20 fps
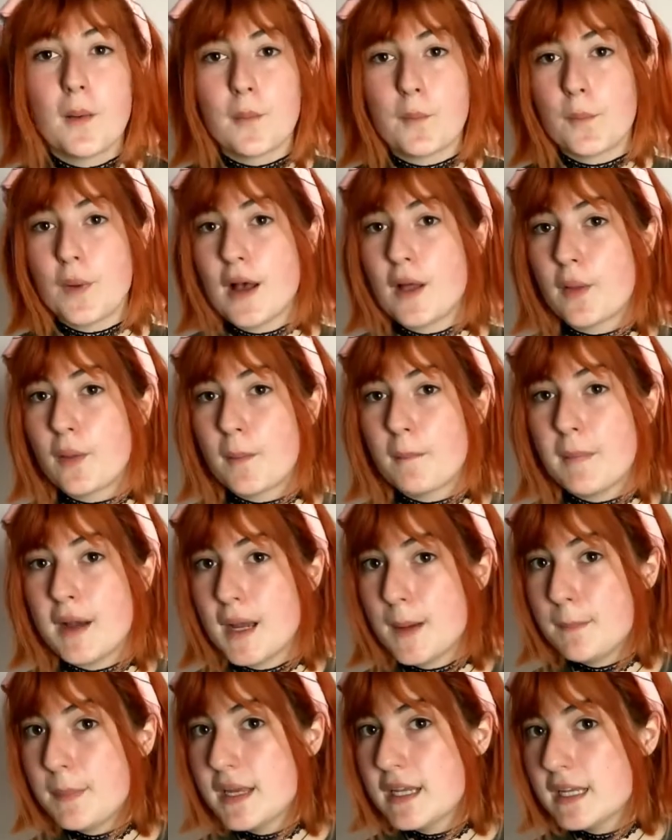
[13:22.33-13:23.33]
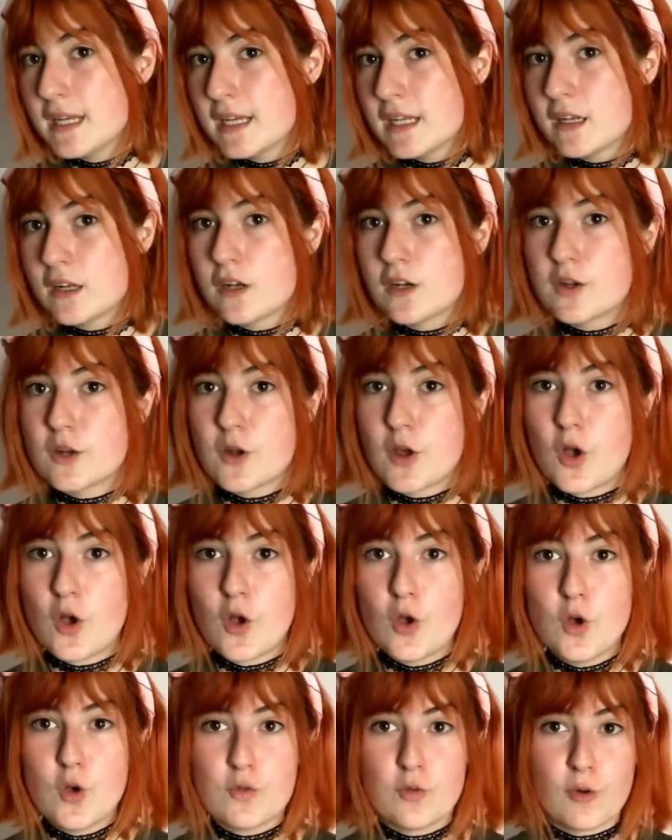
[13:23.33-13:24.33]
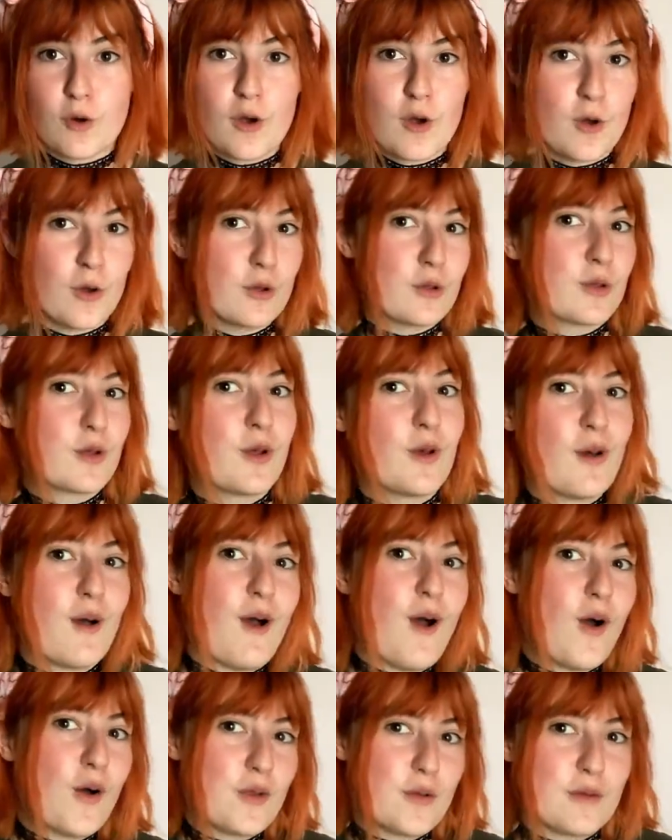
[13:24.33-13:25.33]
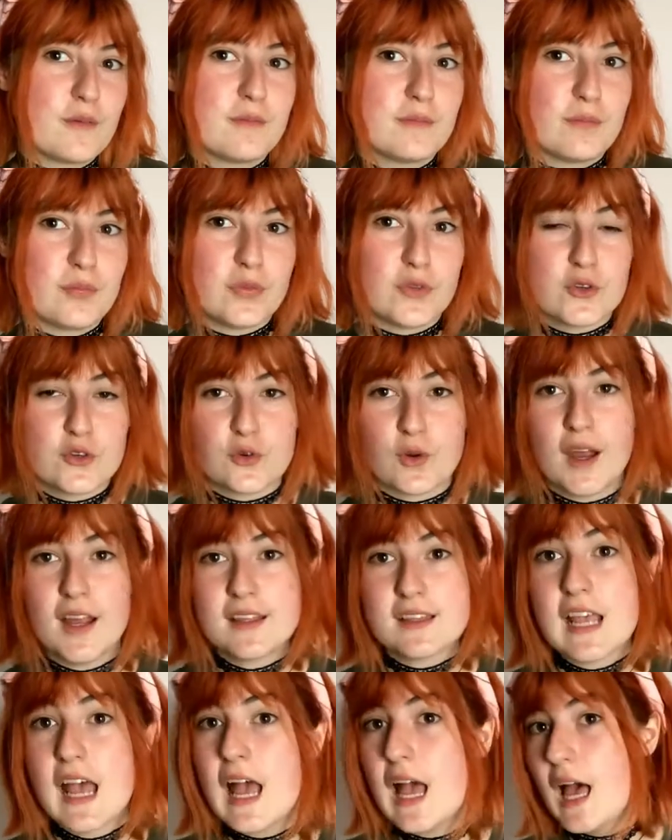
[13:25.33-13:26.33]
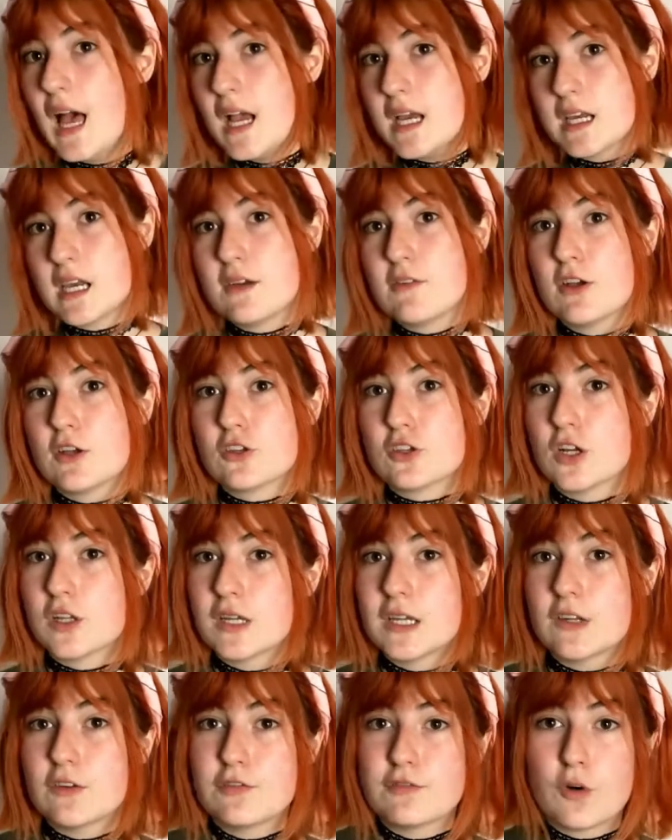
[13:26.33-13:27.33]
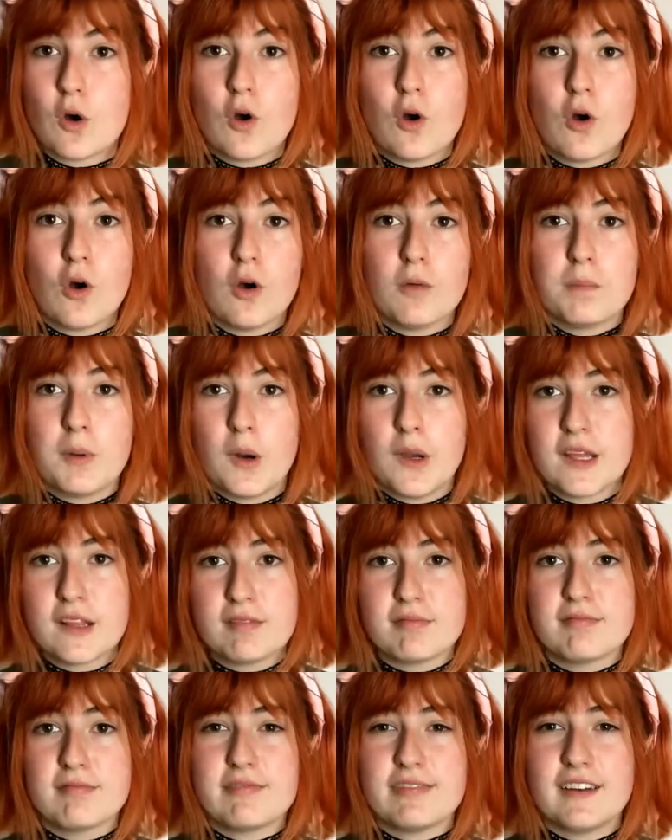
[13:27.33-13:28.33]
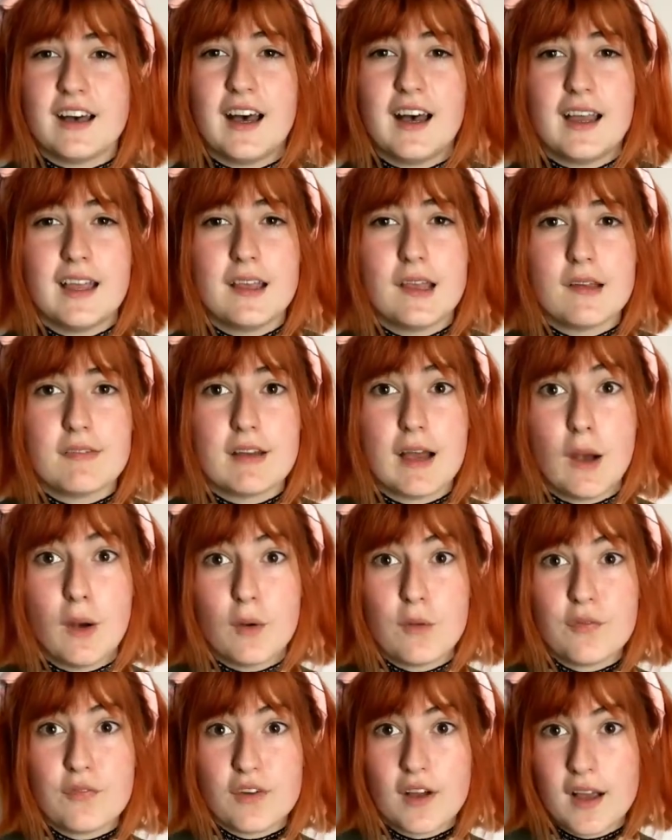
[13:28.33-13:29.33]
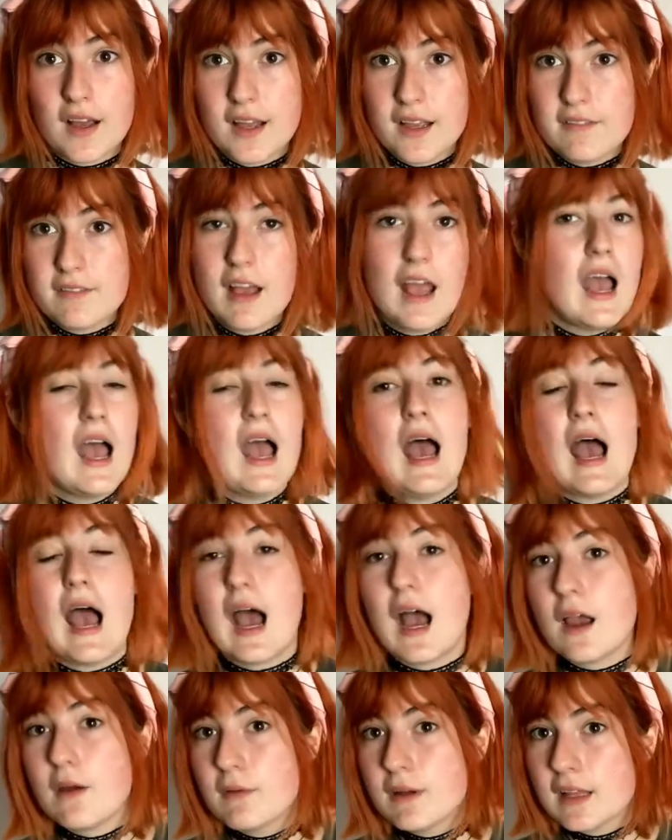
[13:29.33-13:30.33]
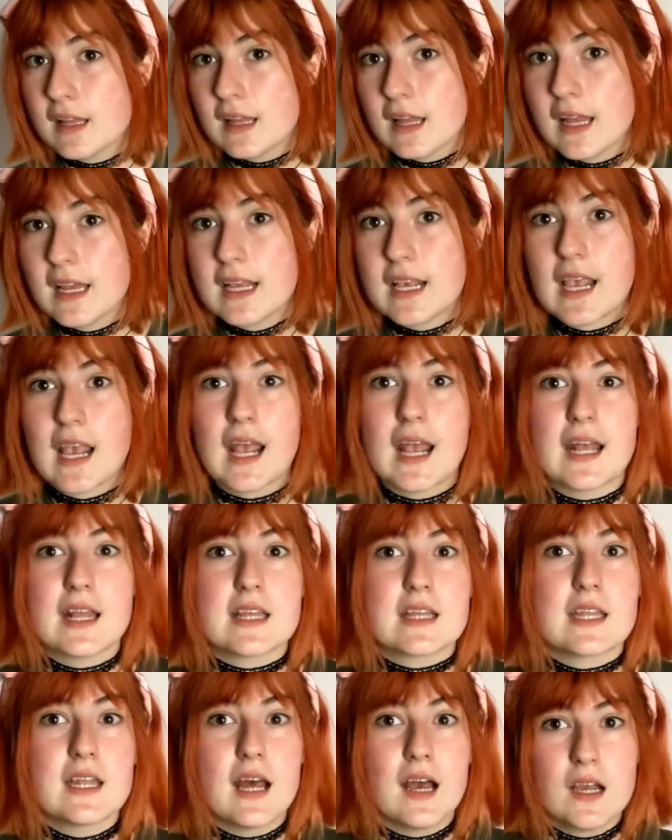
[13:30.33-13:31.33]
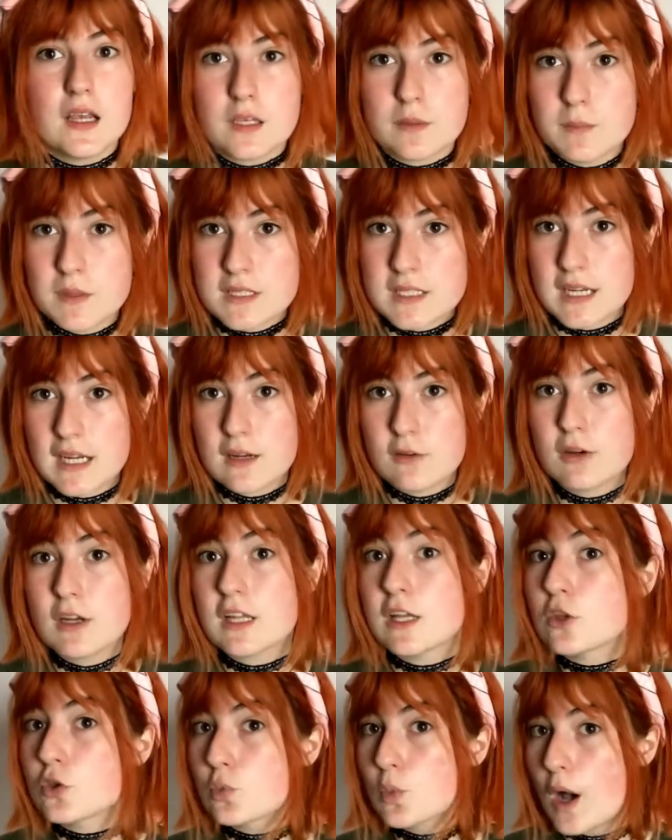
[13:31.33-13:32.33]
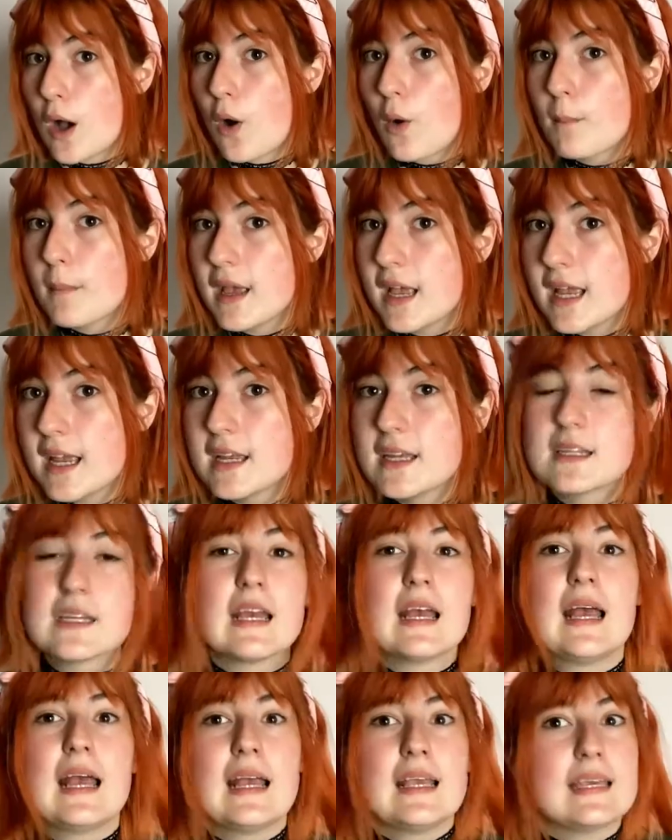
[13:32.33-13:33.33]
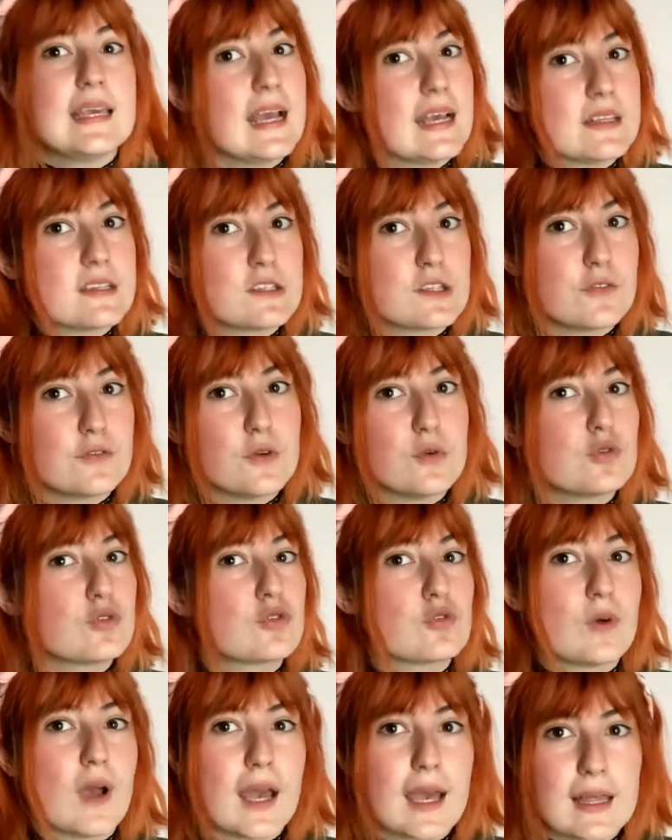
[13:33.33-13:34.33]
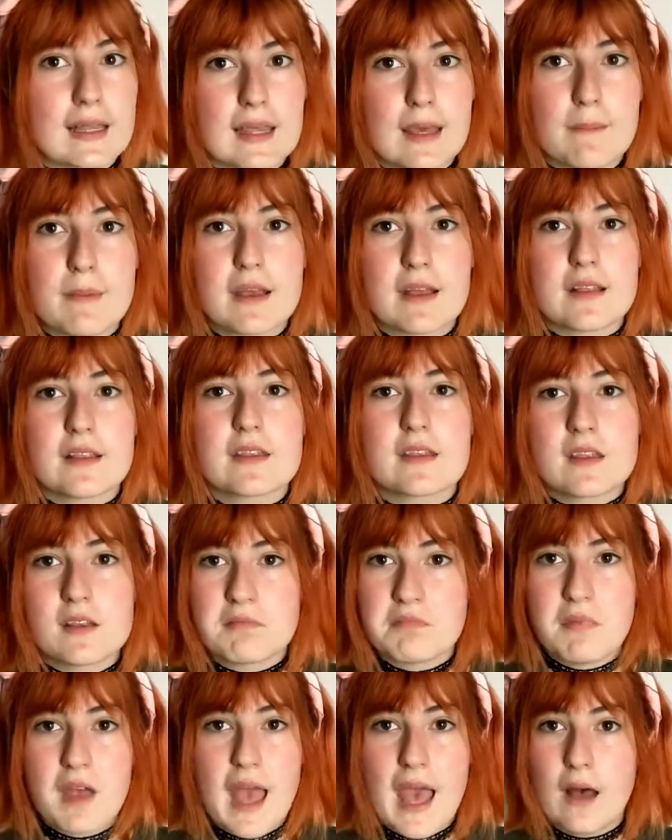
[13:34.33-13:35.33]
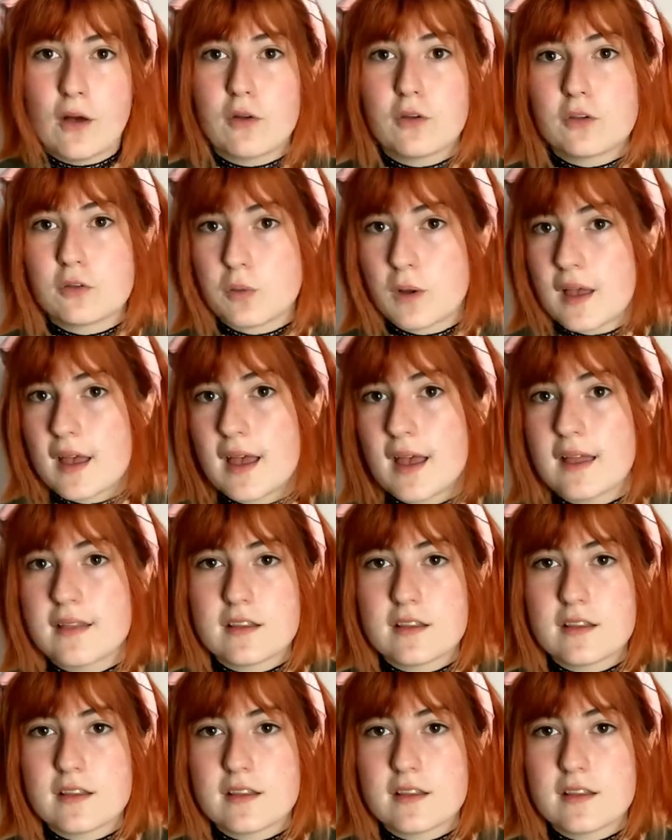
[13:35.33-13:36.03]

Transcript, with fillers: Well, my opinion overall on the dress, I give it a solid 4.5 out of 5. I really like it. It's nice material, it's well made. Yes, there's a few straggly bits elsewhere.